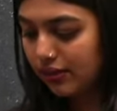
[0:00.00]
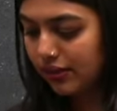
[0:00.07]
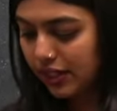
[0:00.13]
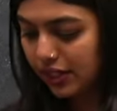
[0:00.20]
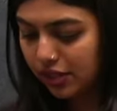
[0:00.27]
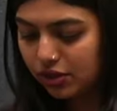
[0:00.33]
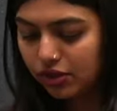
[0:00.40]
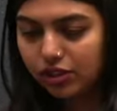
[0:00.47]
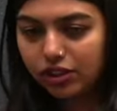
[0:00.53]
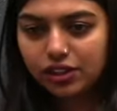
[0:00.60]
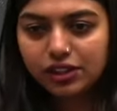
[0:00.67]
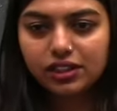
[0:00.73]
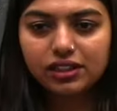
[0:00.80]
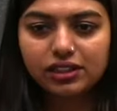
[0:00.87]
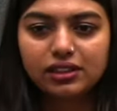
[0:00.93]
Very
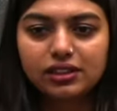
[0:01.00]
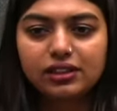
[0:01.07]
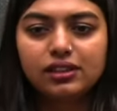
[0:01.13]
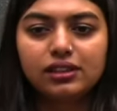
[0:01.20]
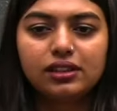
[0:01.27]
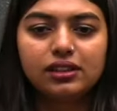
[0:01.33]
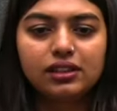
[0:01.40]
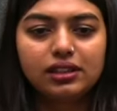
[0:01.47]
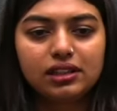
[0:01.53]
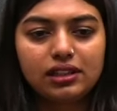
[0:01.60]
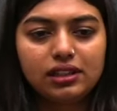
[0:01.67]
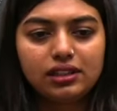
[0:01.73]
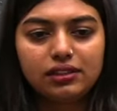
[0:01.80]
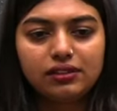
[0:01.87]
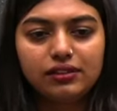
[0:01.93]
good.
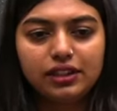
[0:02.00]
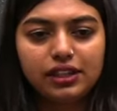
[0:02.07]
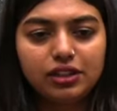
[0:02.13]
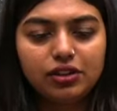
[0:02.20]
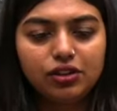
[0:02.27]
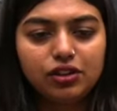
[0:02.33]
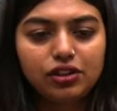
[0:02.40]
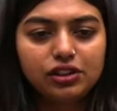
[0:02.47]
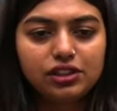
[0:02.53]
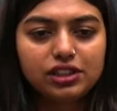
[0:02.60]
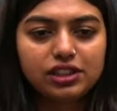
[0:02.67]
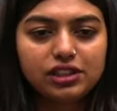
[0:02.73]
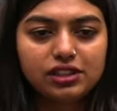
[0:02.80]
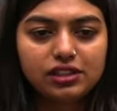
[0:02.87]
Very good.